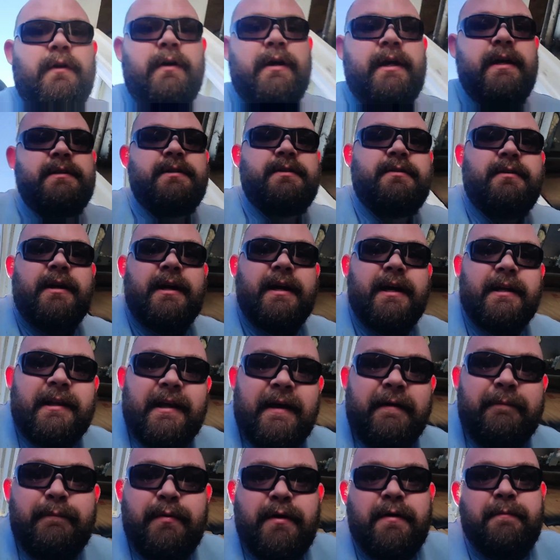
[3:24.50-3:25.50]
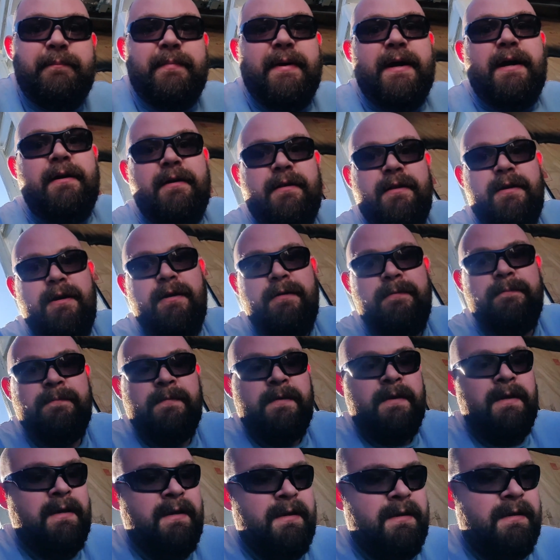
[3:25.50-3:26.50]
Okay, so I got that pump out of there.
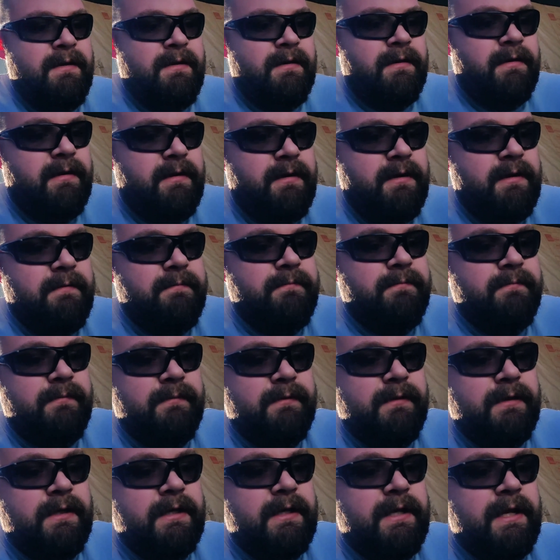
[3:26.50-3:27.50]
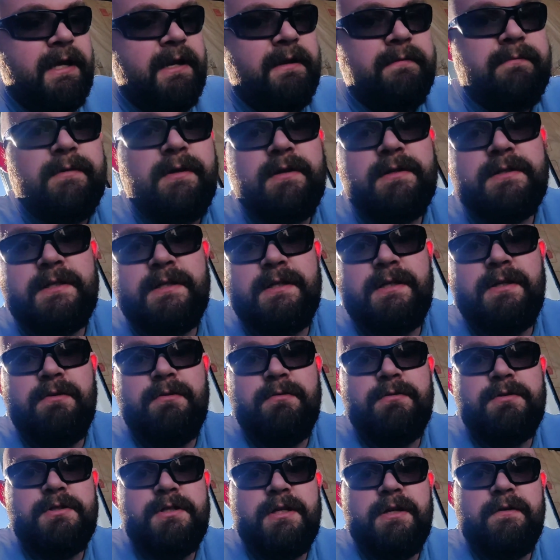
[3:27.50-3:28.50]
Looking at them, there's a
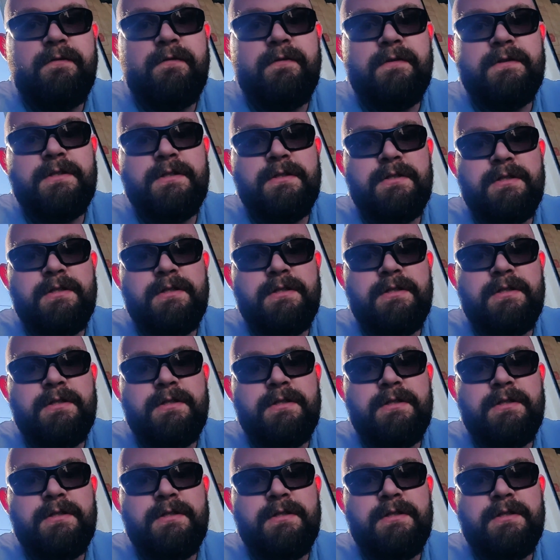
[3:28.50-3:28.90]
huge difference.